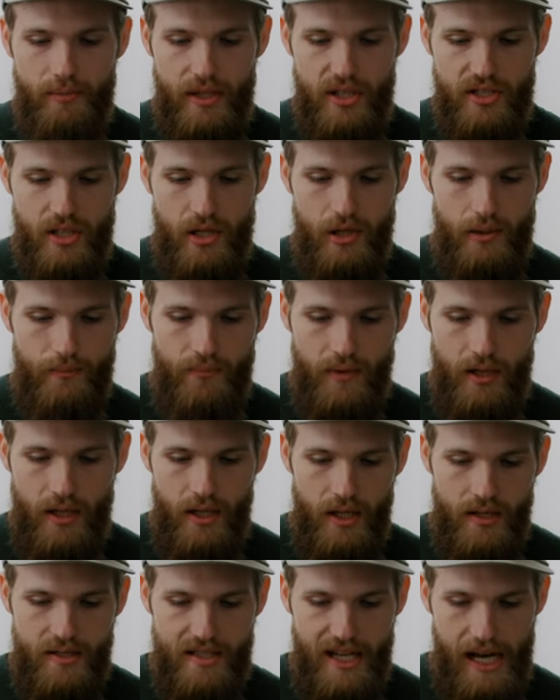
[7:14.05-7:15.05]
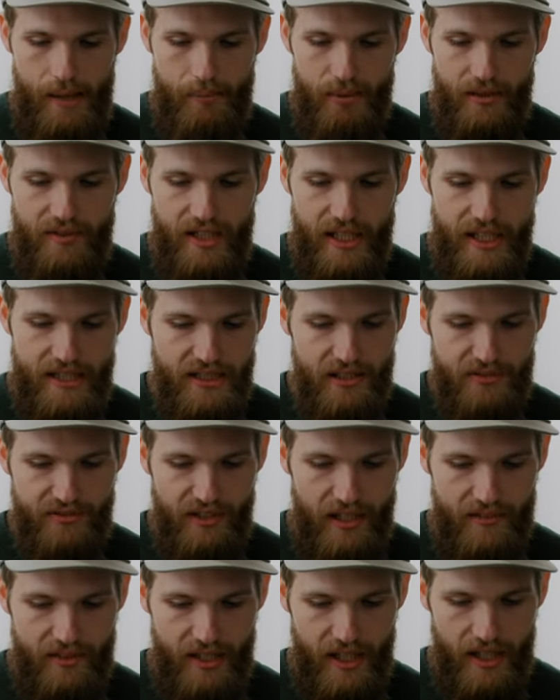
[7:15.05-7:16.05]
And so top of the
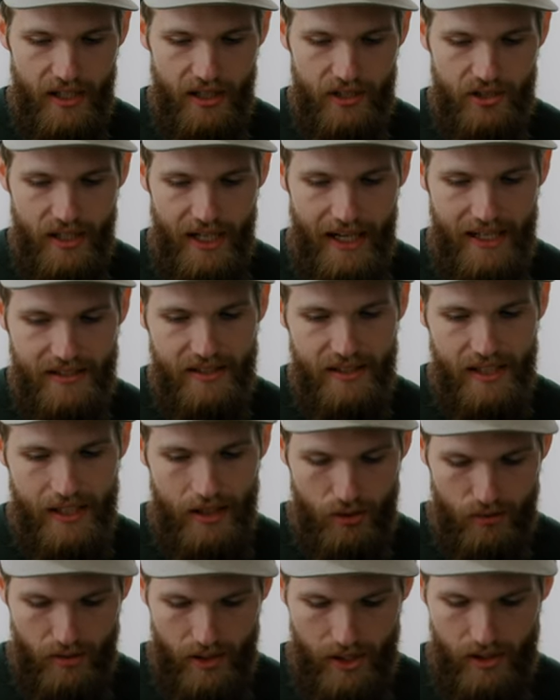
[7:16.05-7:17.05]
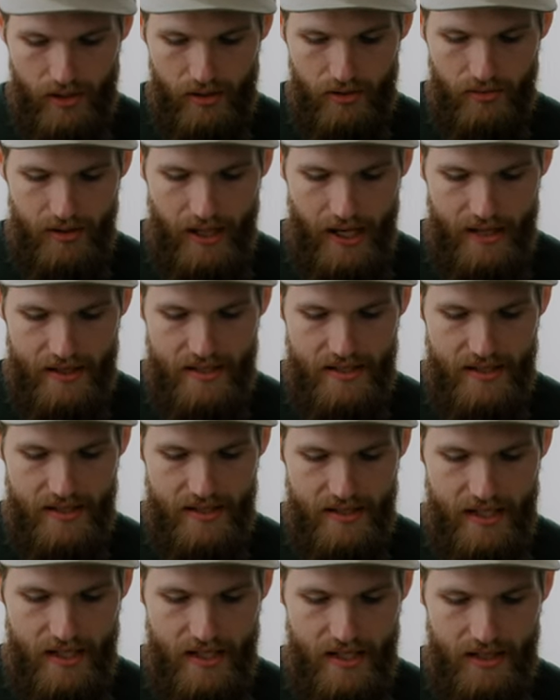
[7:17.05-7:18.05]
XT5 cage has a NATO rail, and this
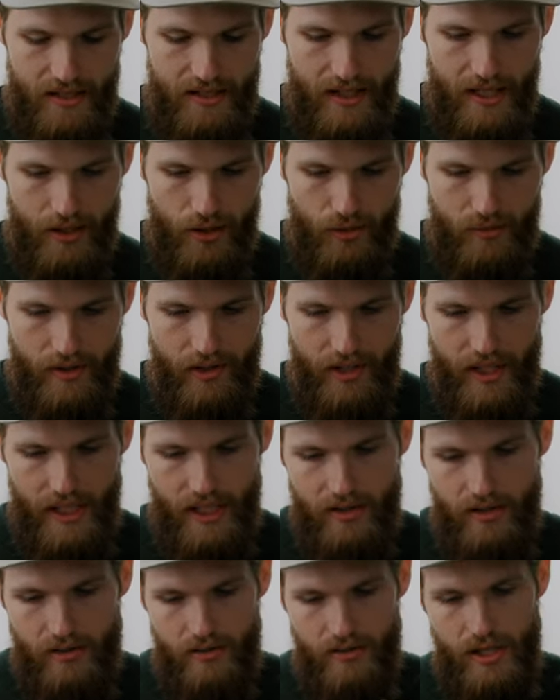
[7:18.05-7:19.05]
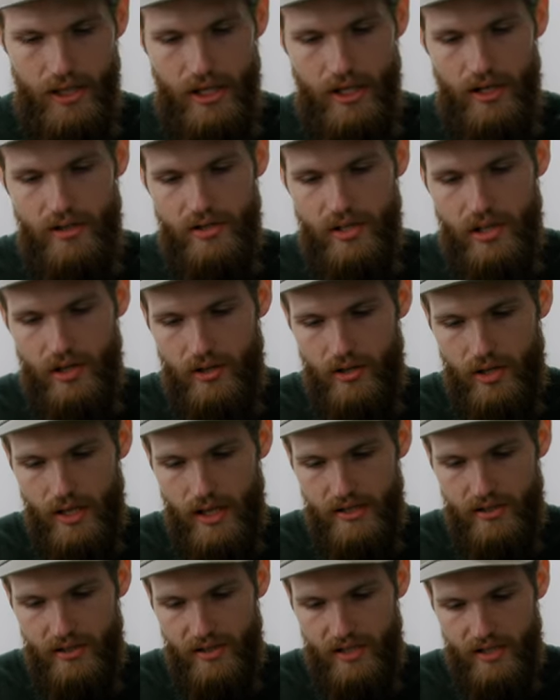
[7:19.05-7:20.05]
is the NATO rail handle. So you
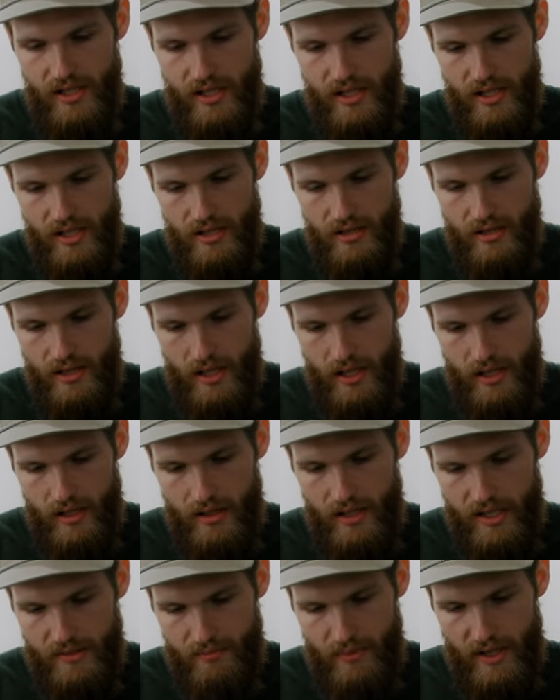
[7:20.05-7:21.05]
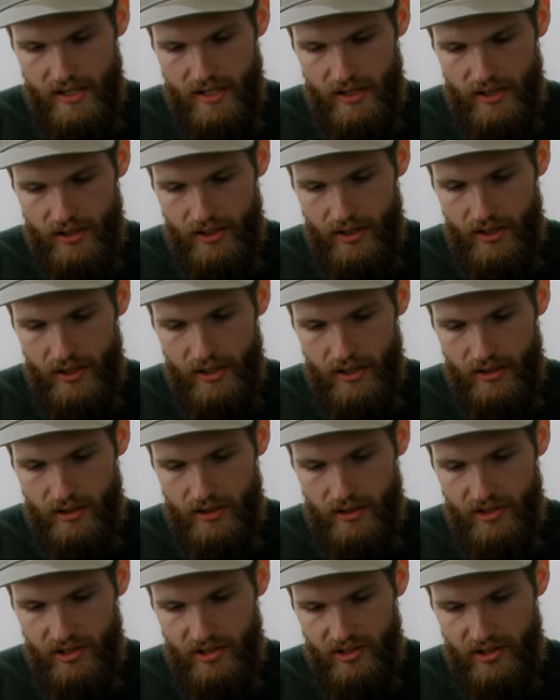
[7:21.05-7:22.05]
guys will see this basically
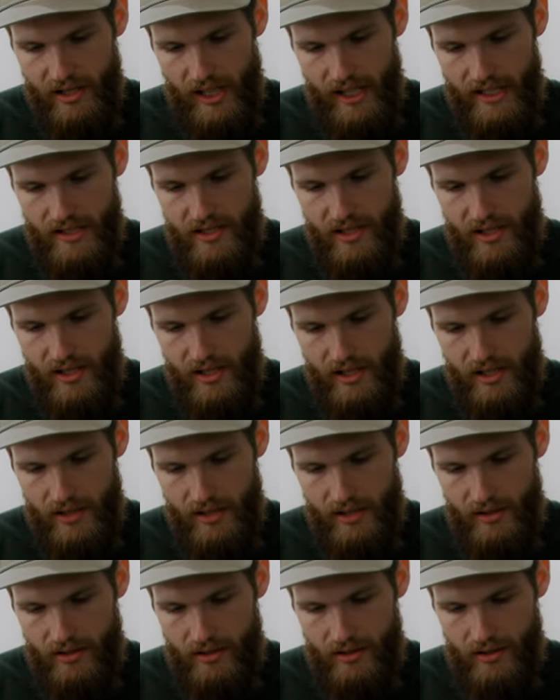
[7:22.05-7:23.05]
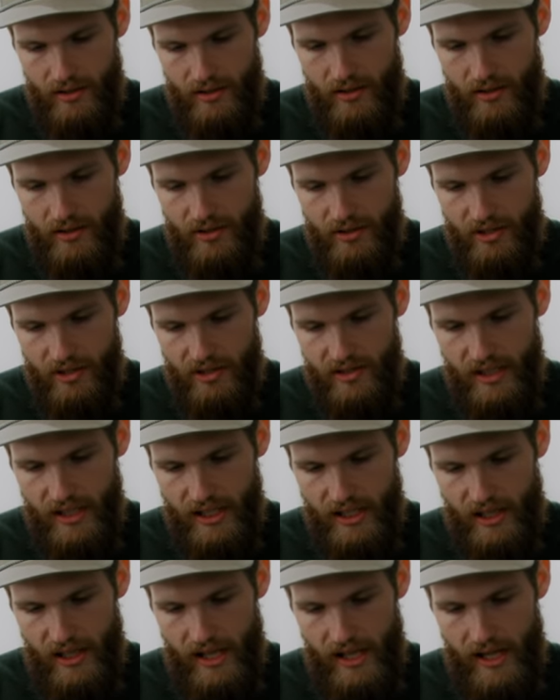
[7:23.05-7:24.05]
just slides on just
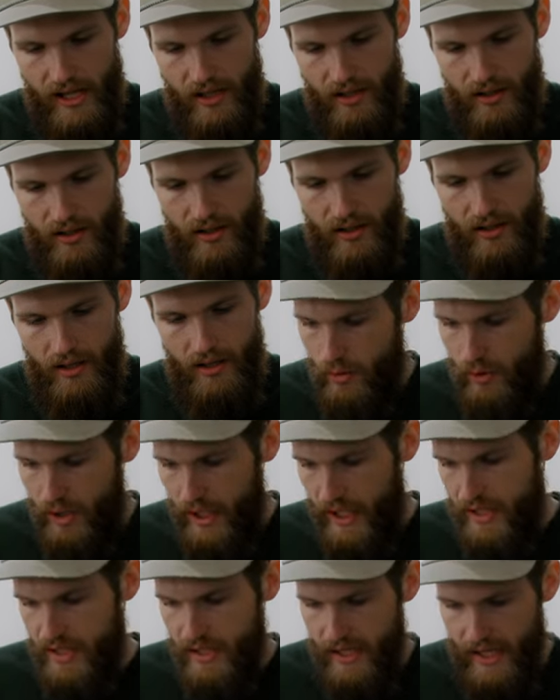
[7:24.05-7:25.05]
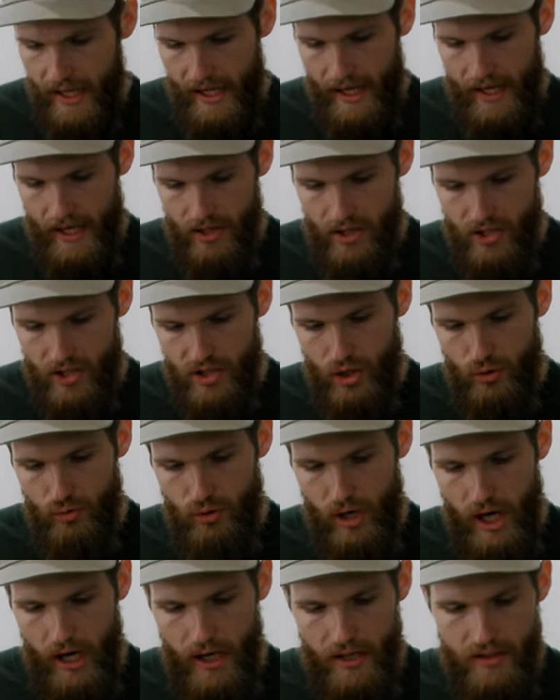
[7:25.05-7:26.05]
like that. We're next gonna add just our
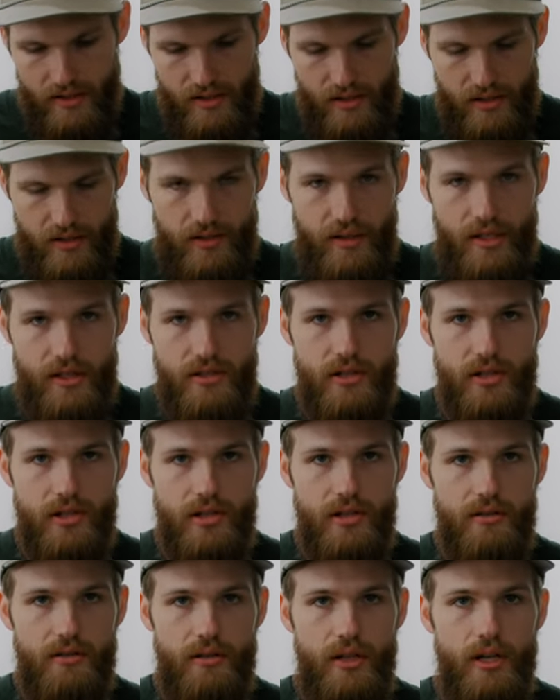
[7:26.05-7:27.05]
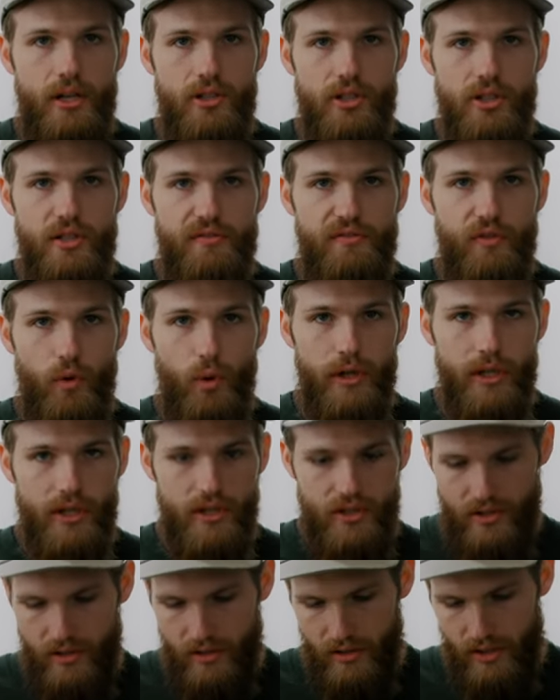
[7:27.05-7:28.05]
rods. So these are just
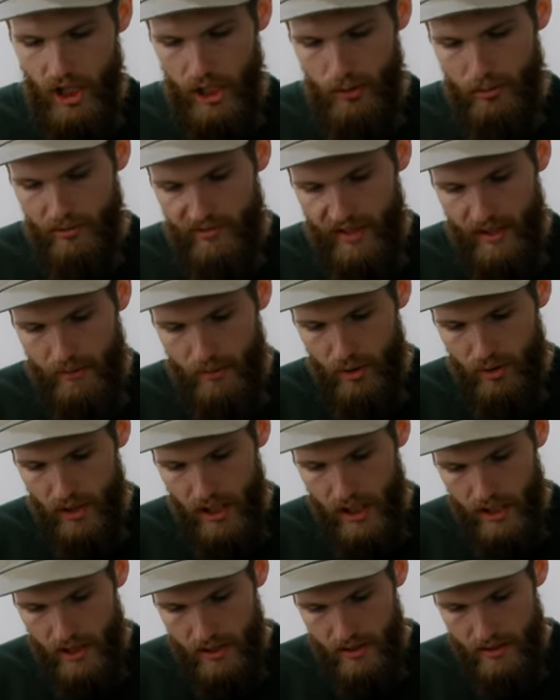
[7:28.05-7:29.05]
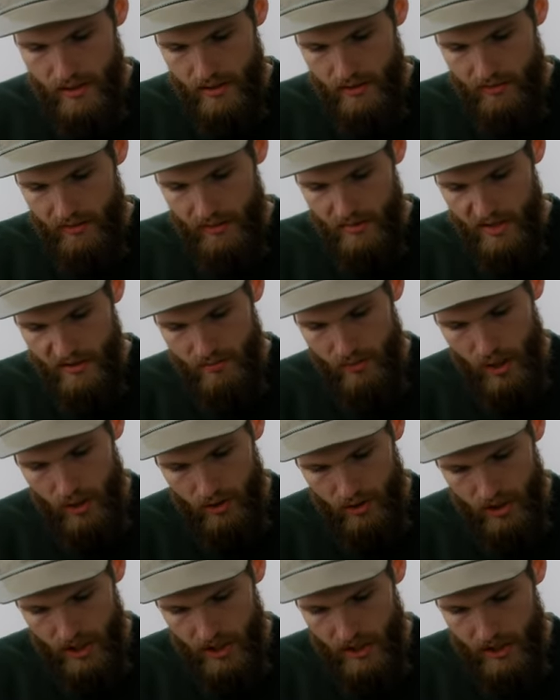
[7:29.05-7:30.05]
4-inch carbon fiber rods from
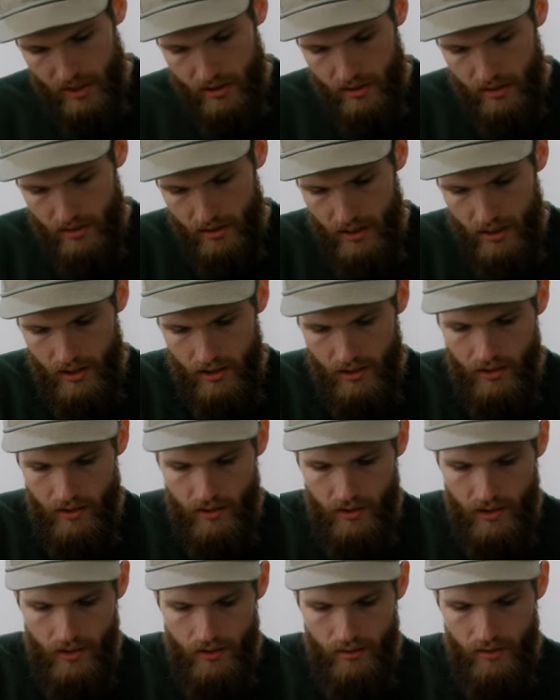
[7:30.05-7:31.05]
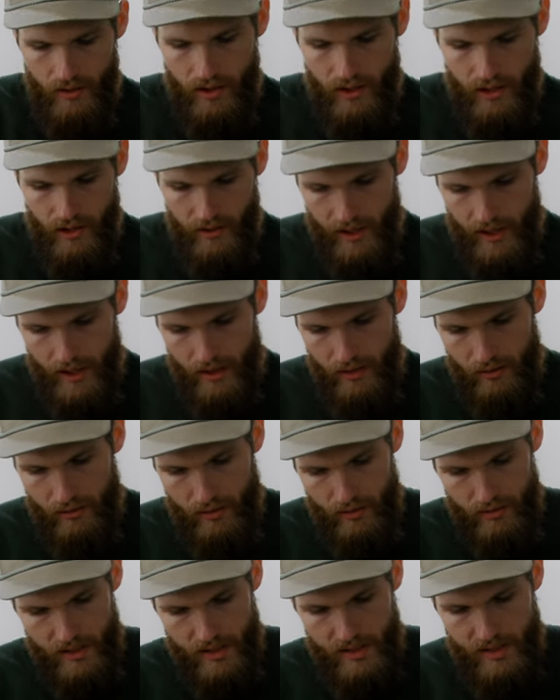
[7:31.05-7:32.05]
smallrig. We go ahead and
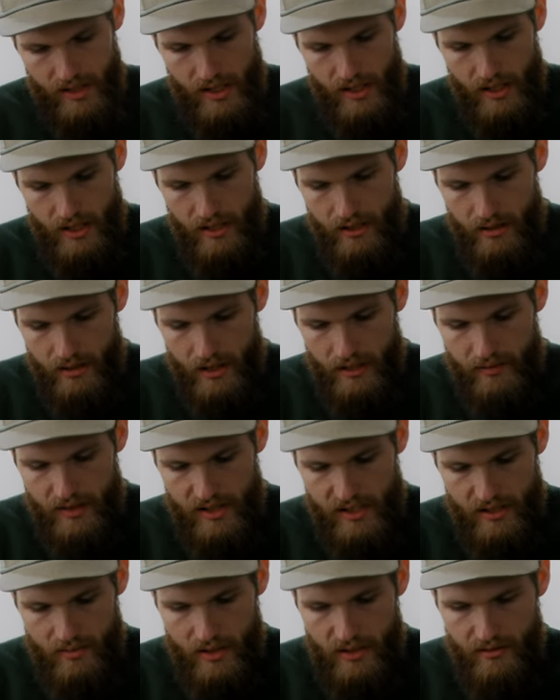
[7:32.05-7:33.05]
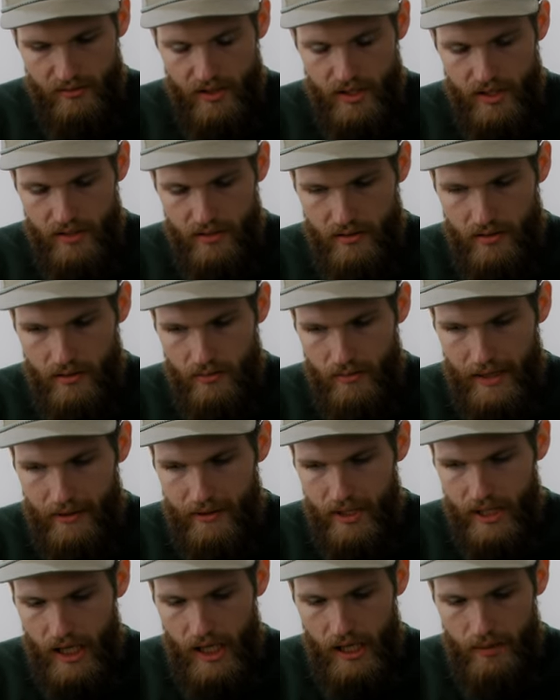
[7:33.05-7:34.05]
throw these in, give us some different
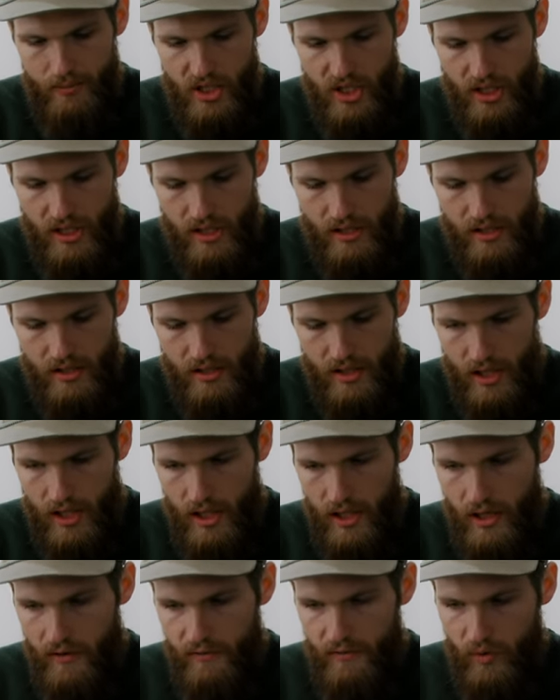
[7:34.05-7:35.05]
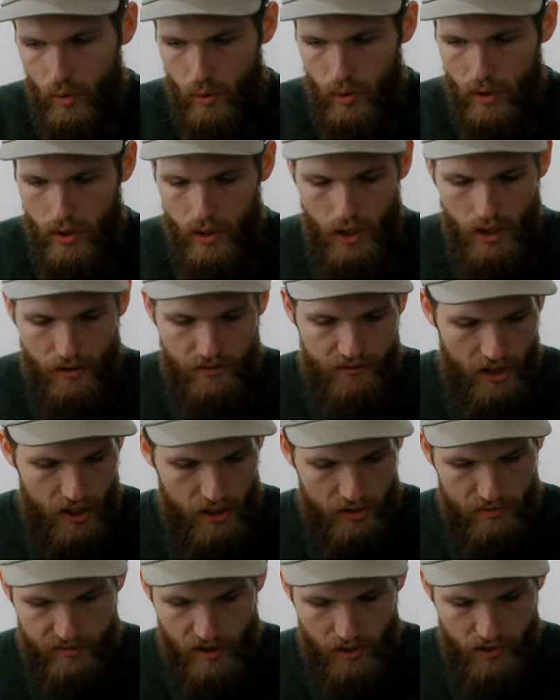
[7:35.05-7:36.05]
mounting options for our
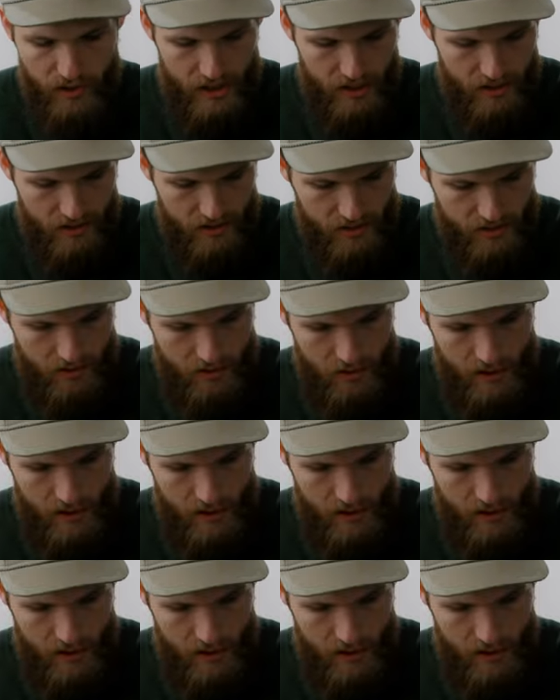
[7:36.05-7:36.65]
follow focus.